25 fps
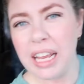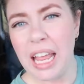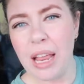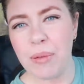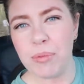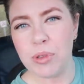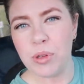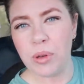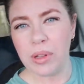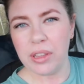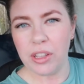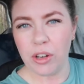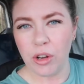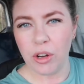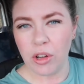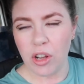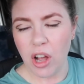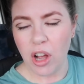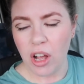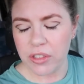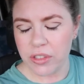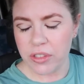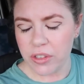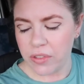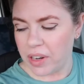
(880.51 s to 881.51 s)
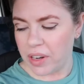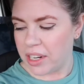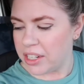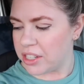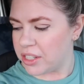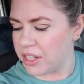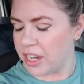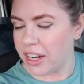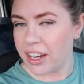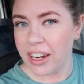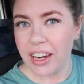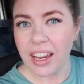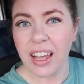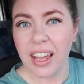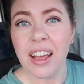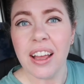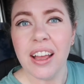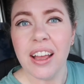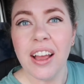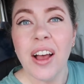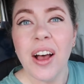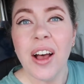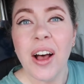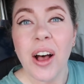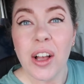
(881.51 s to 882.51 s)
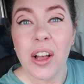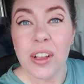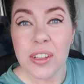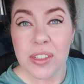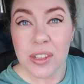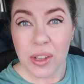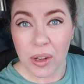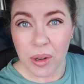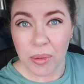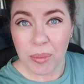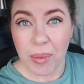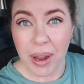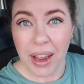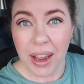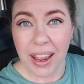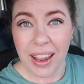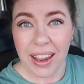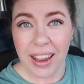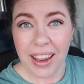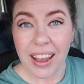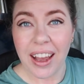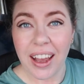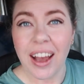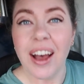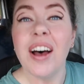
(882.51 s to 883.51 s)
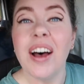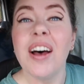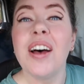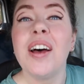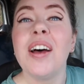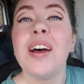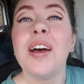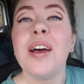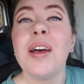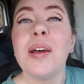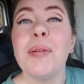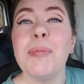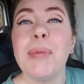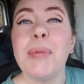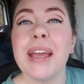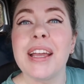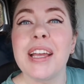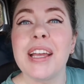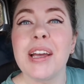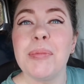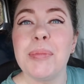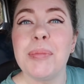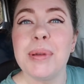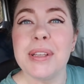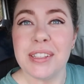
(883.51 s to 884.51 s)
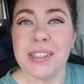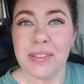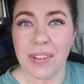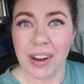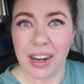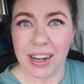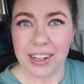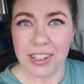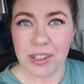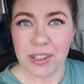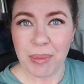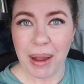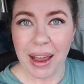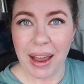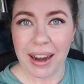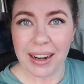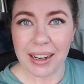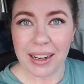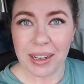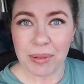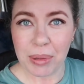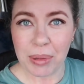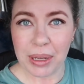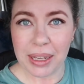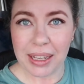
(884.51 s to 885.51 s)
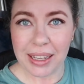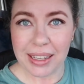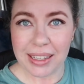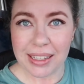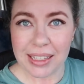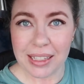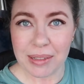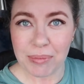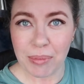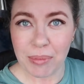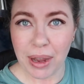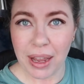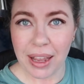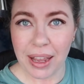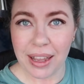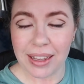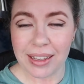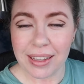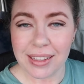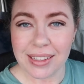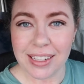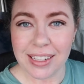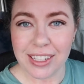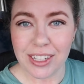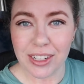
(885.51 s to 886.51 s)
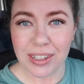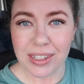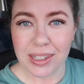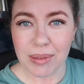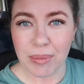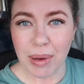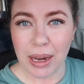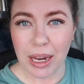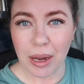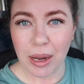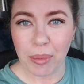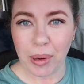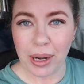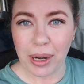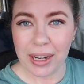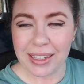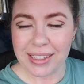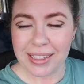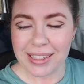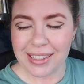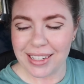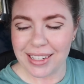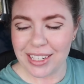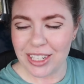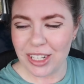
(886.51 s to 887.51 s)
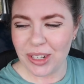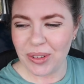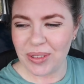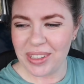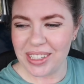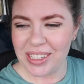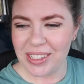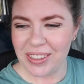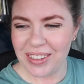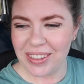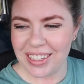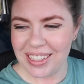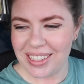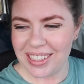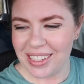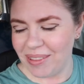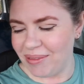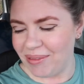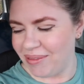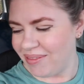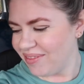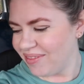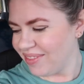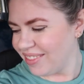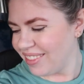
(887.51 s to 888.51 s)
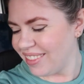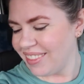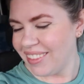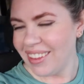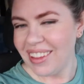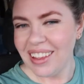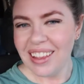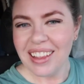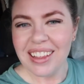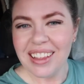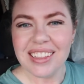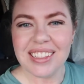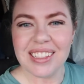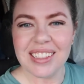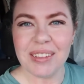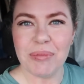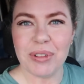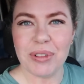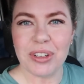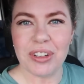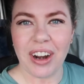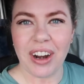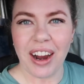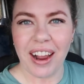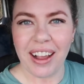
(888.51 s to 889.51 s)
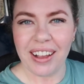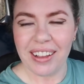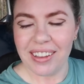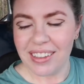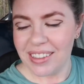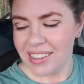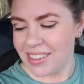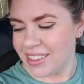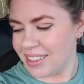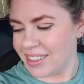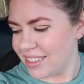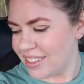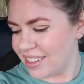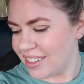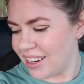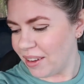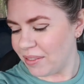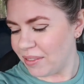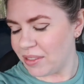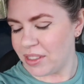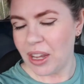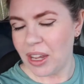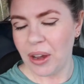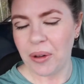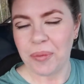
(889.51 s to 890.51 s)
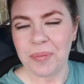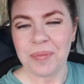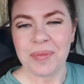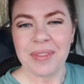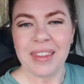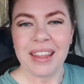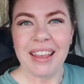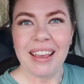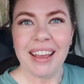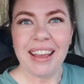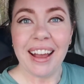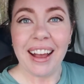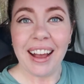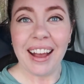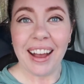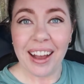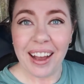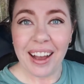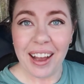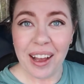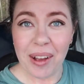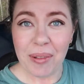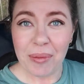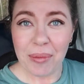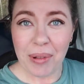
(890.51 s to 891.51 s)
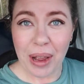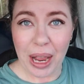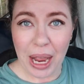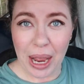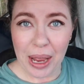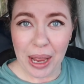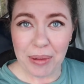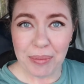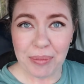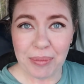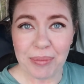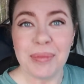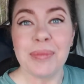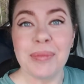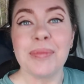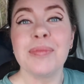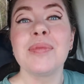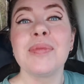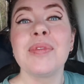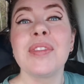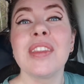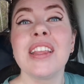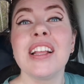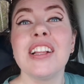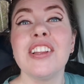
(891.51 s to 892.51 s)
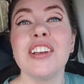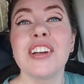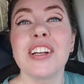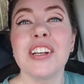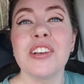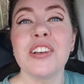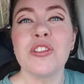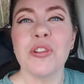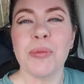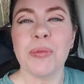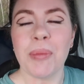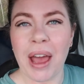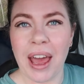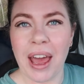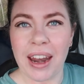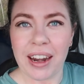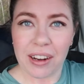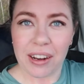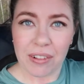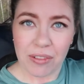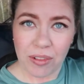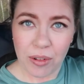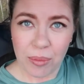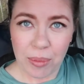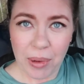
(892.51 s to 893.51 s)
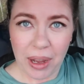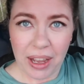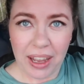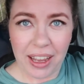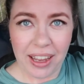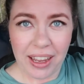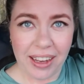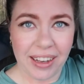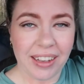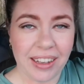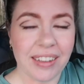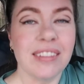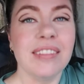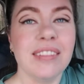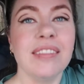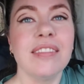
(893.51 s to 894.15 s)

Came to a little conservation area. Also, my uh, makeup is very dramatic because my sister is a makeup artist and she was doing some some trials and stuff, so um, I'm looking dramatic for my